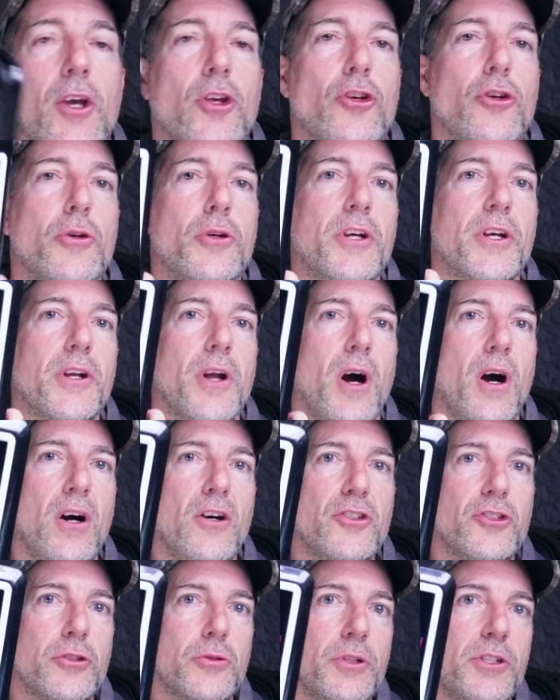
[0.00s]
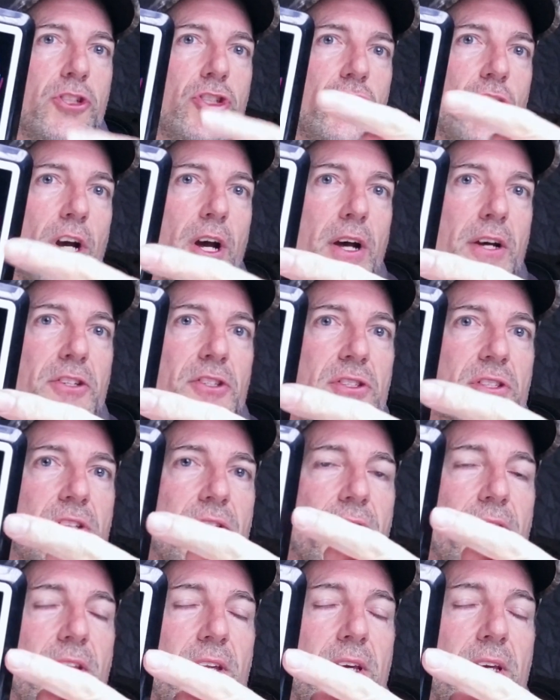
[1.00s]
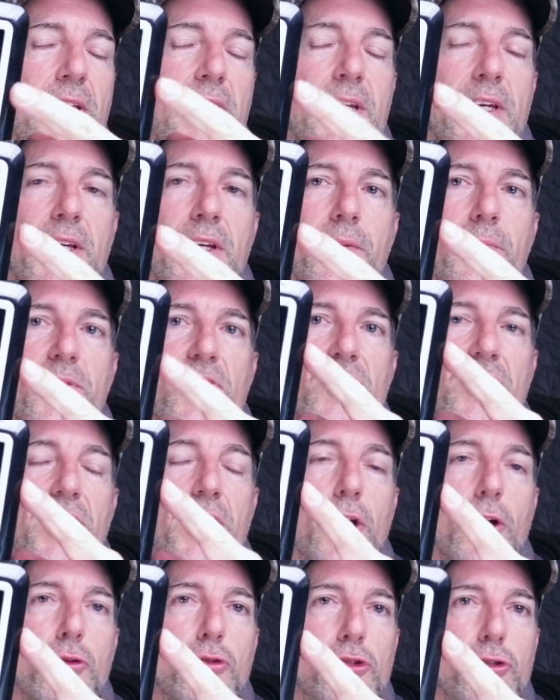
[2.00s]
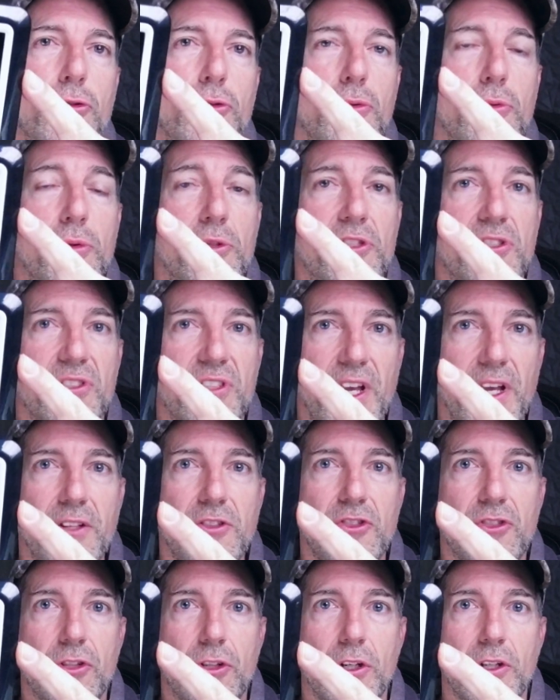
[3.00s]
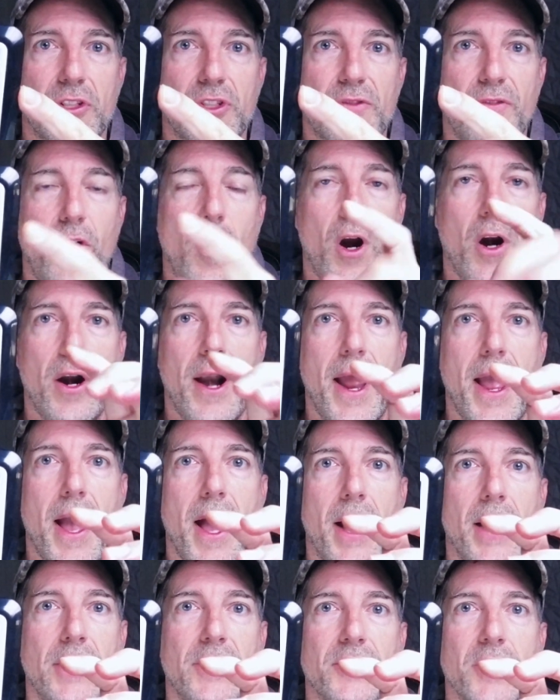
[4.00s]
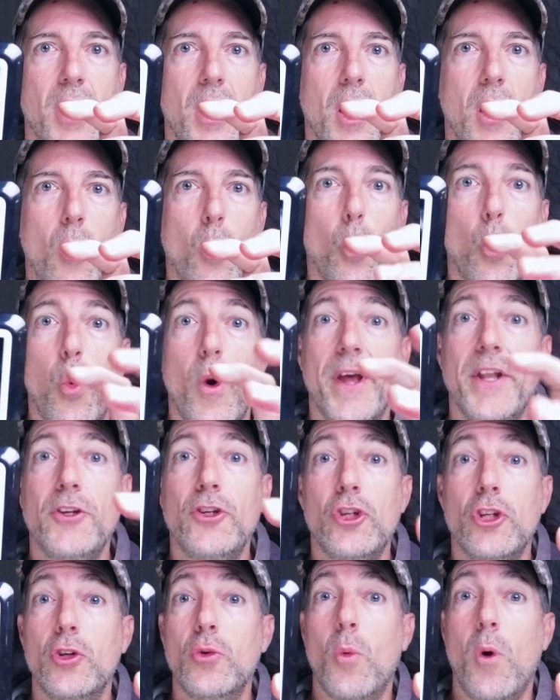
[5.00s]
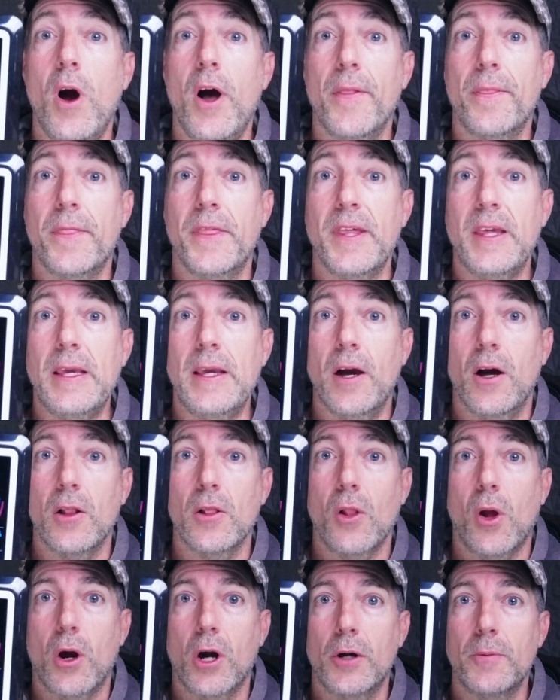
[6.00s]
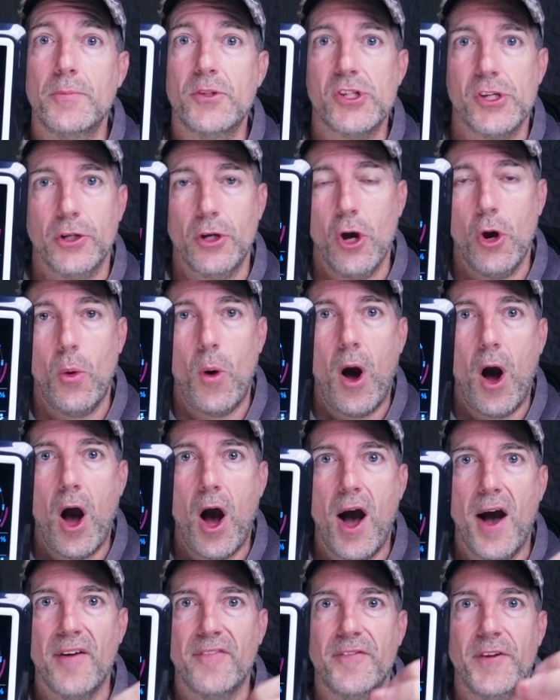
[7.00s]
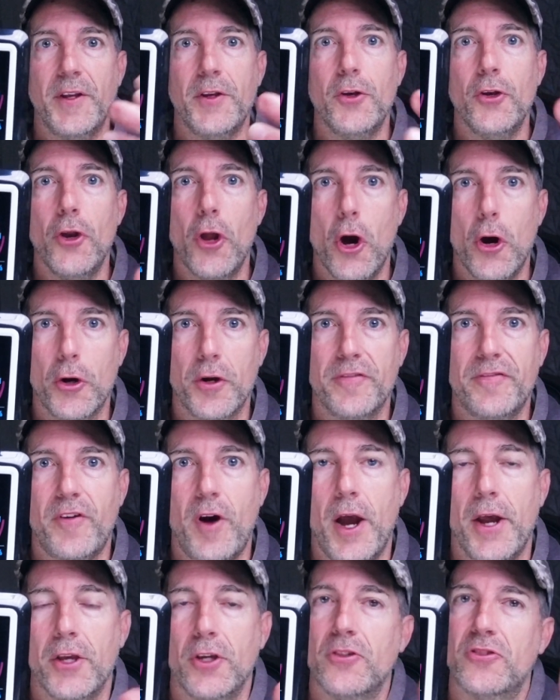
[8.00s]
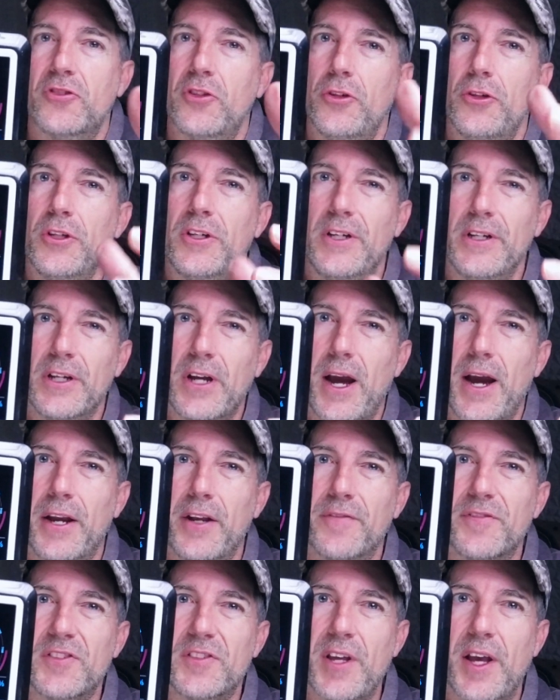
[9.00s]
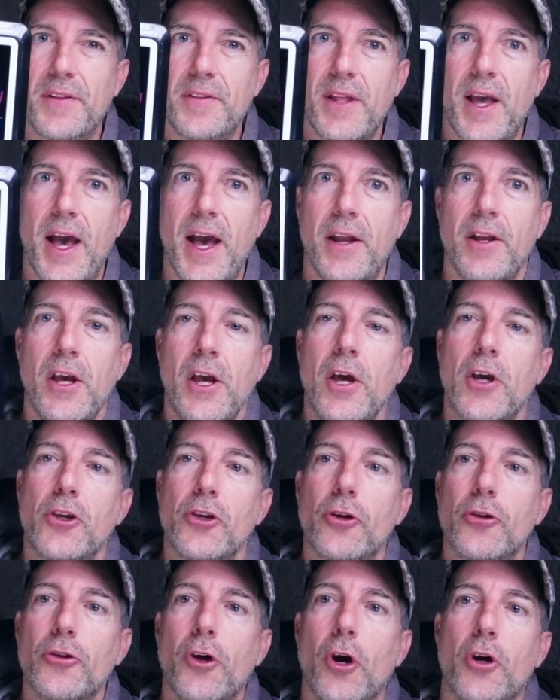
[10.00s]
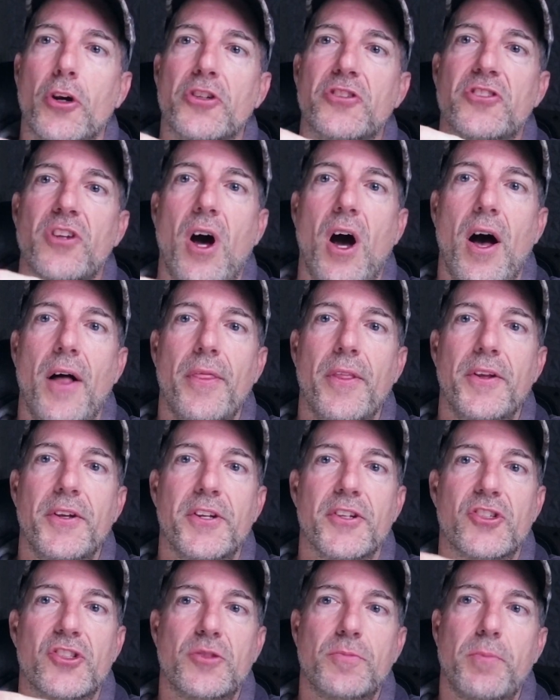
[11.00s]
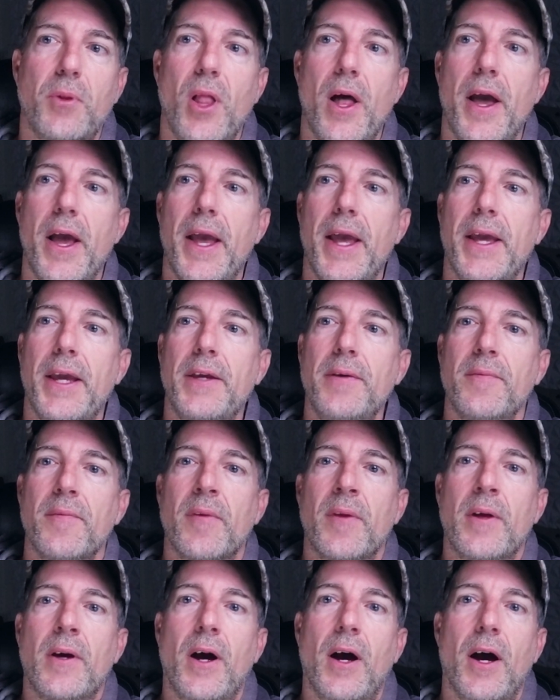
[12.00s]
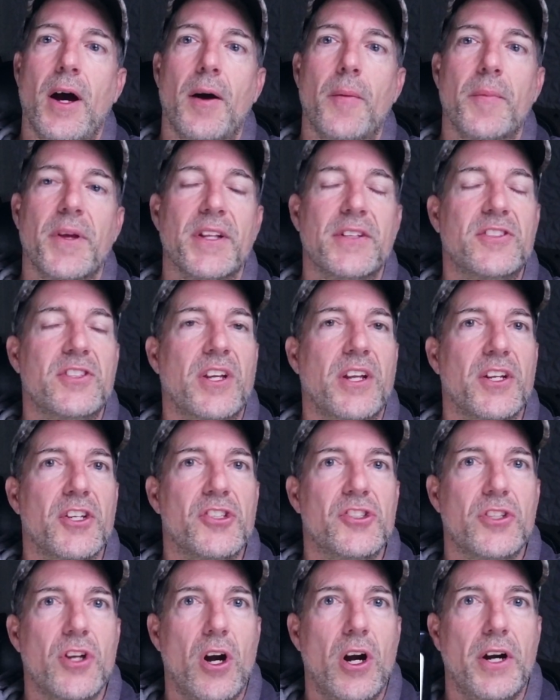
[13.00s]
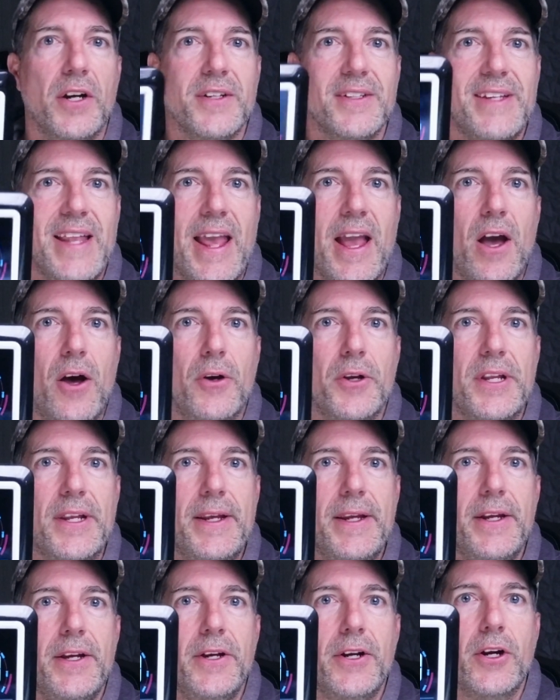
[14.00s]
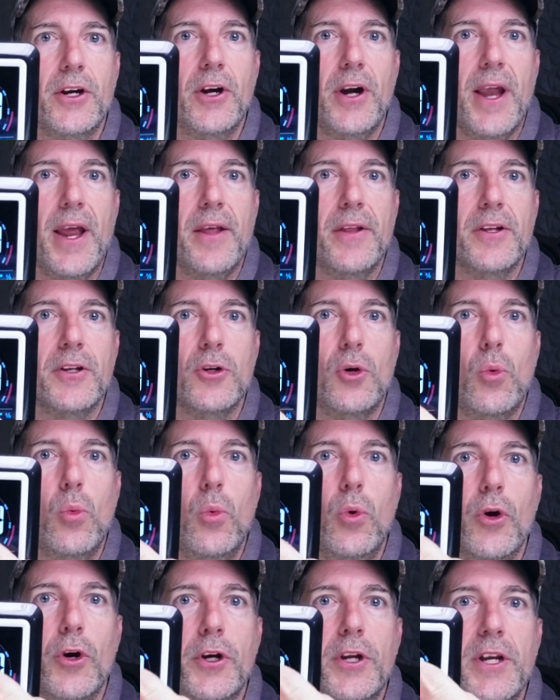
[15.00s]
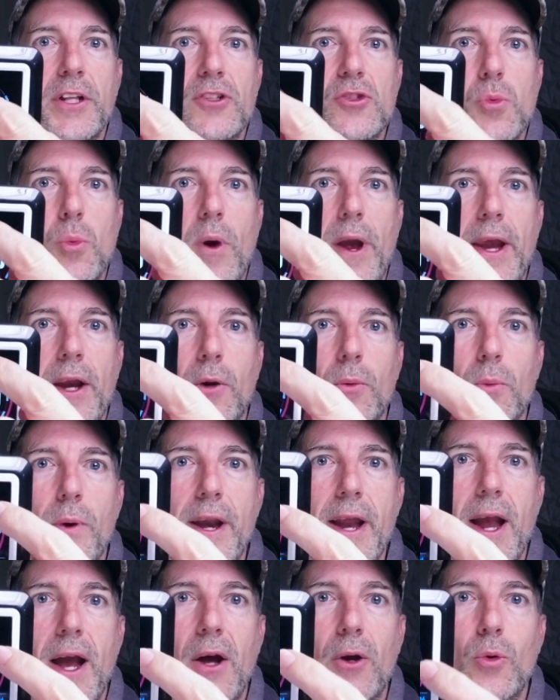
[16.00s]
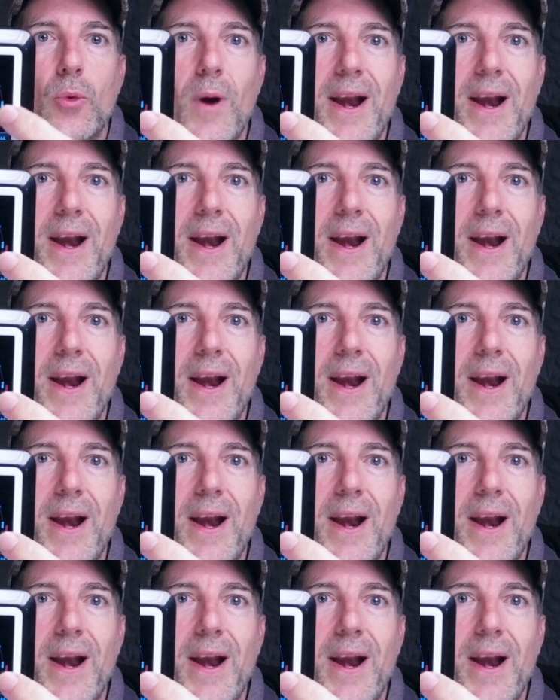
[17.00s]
You can also adjust the C O two sensor as far as when do you want the alarm to go off and notify you. So you can kind of set that. You'll notice on the display, um, it's gonna start down here and it'll work its way around.